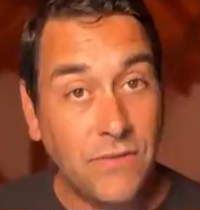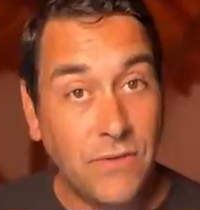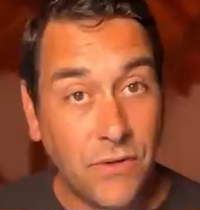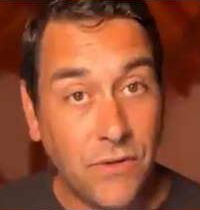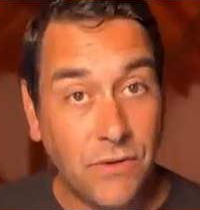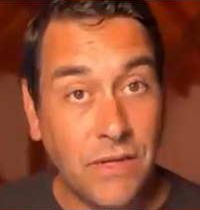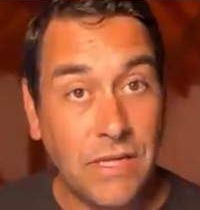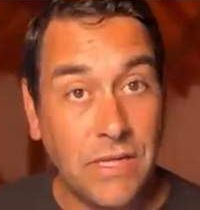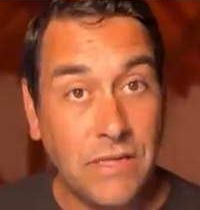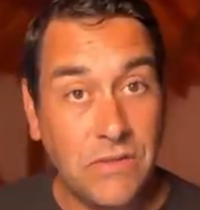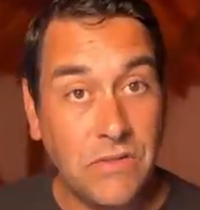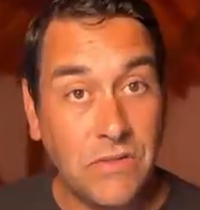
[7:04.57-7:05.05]
that
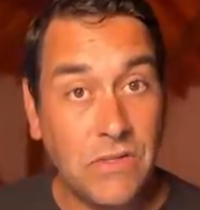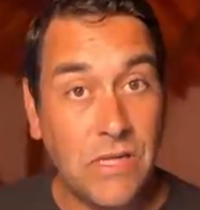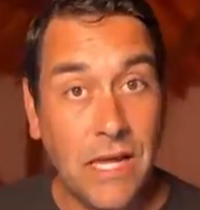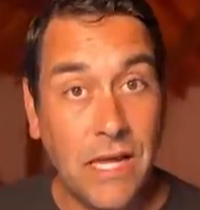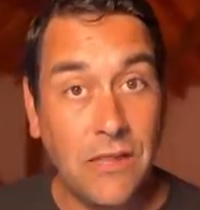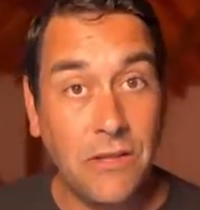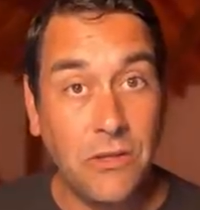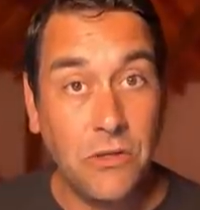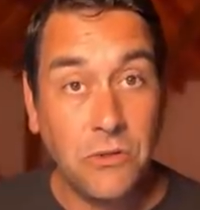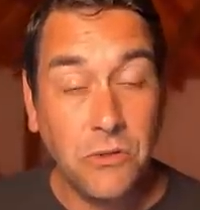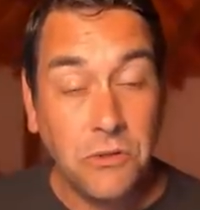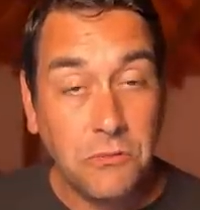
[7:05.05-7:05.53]
are inside
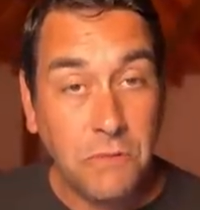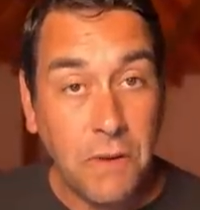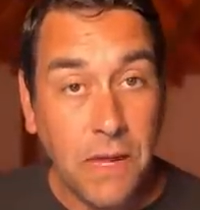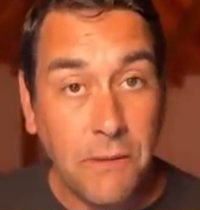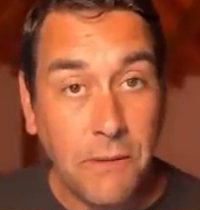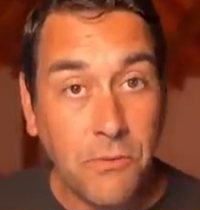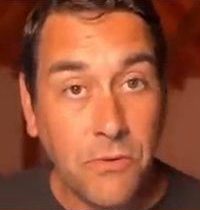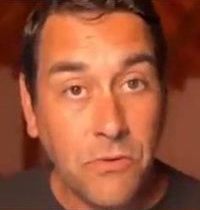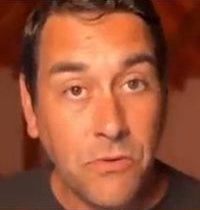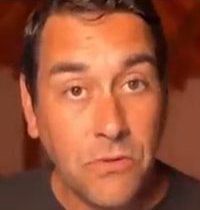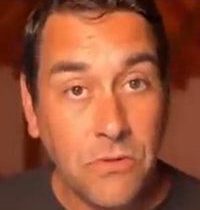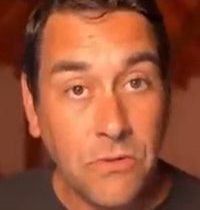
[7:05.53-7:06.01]
the
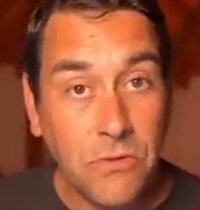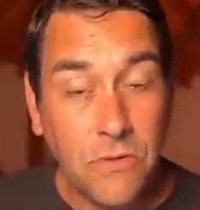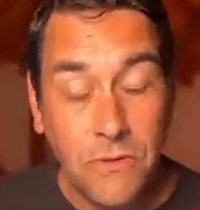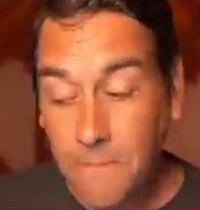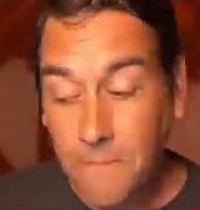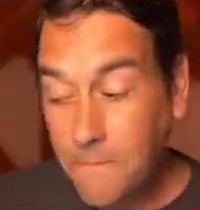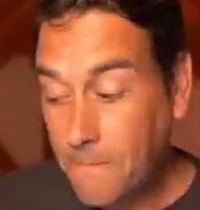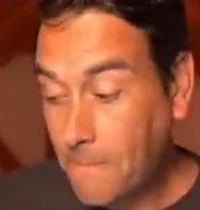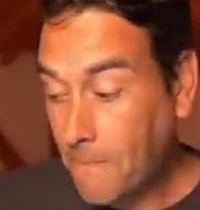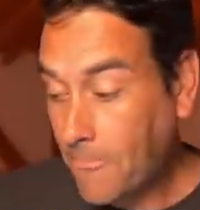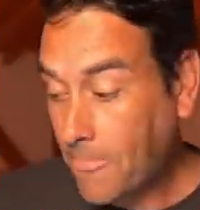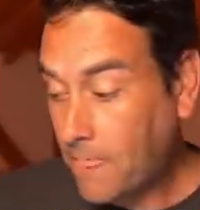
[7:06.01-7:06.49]
newspapers
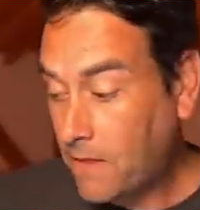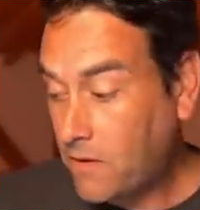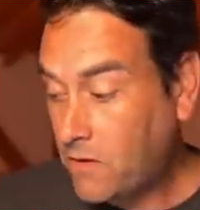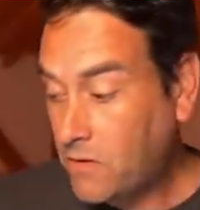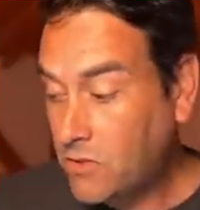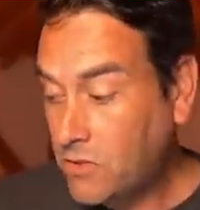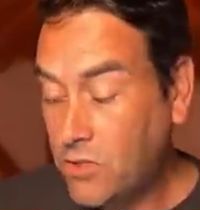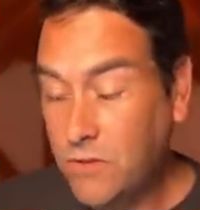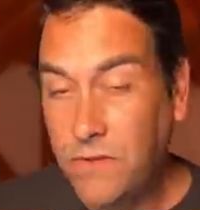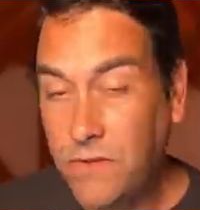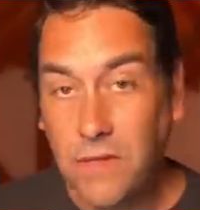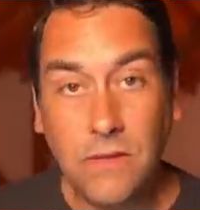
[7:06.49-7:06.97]

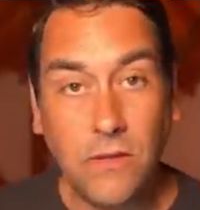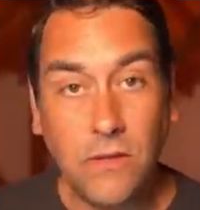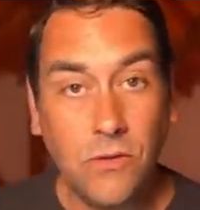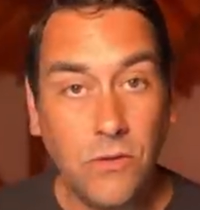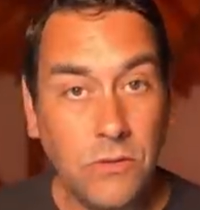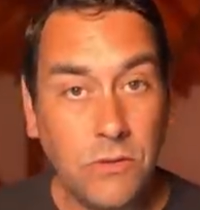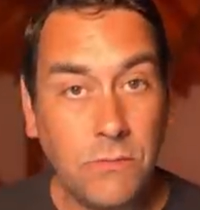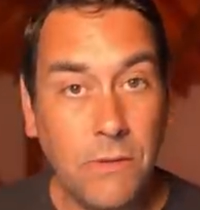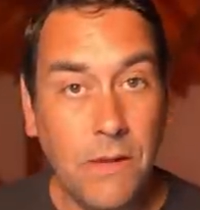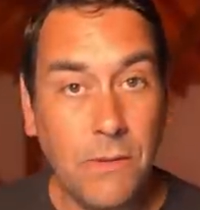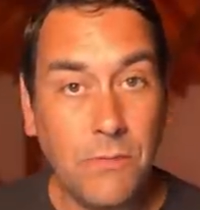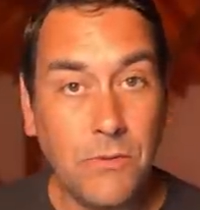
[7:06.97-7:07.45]
do you think the
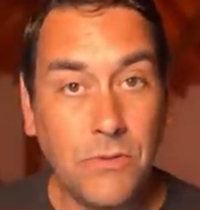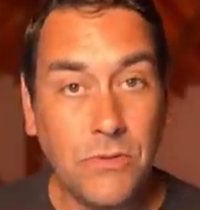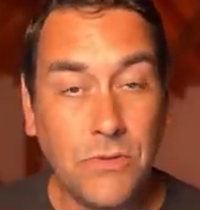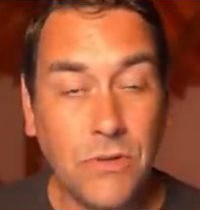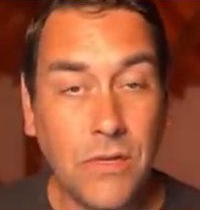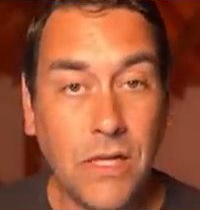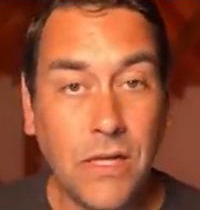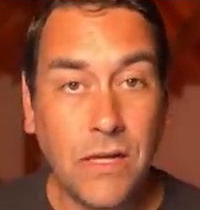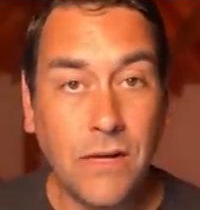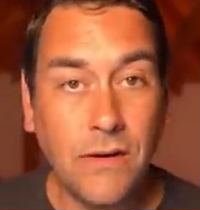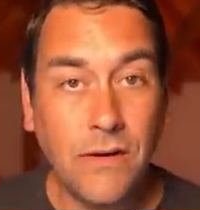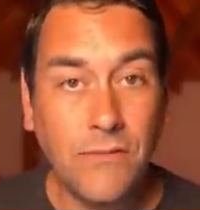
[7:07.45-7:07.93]
newspapers are
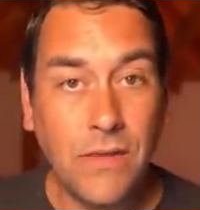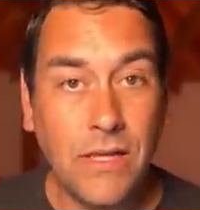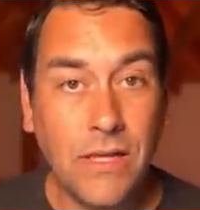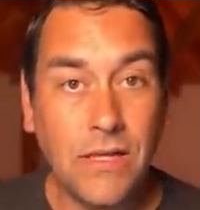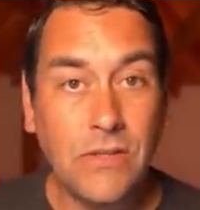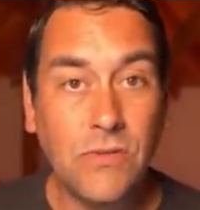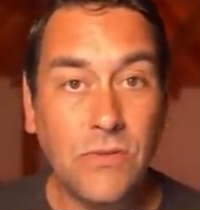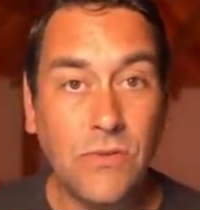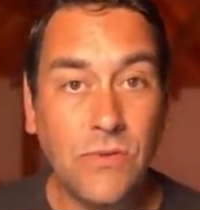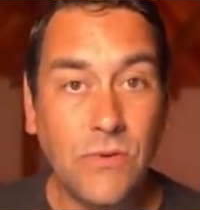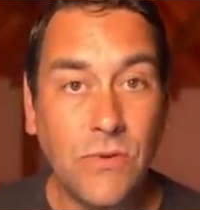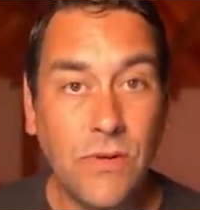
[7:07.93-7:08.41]
going to cover that
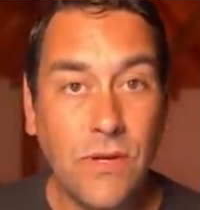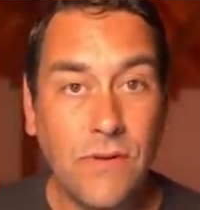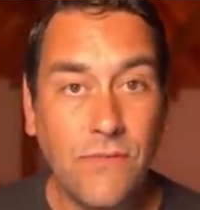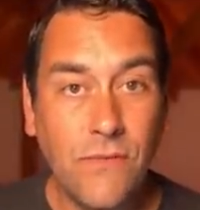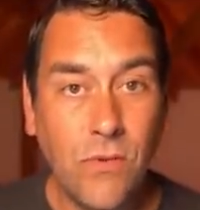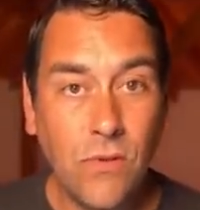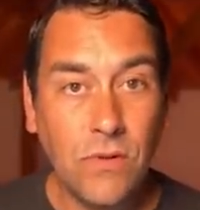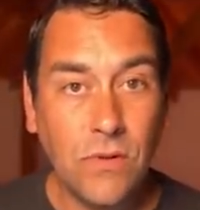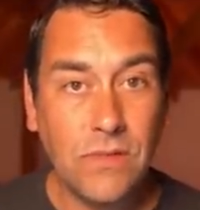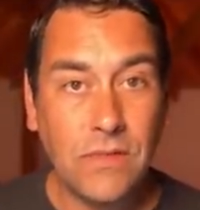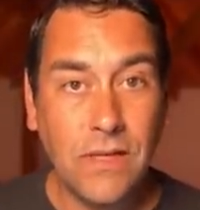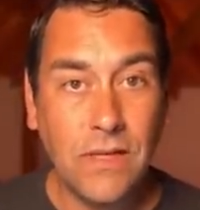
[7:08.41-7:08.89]
story? Of
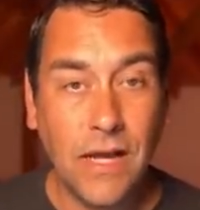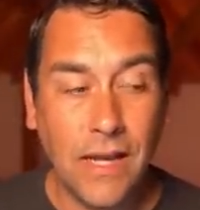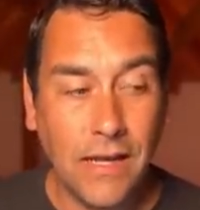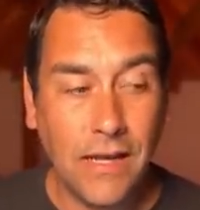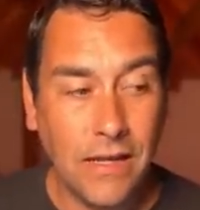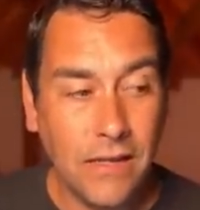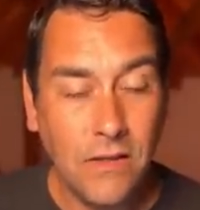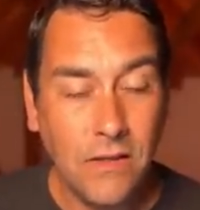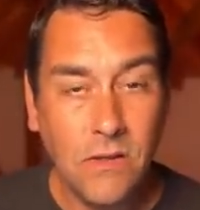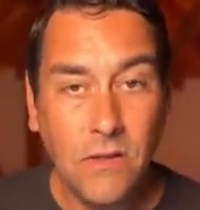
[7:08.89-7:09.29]
course not.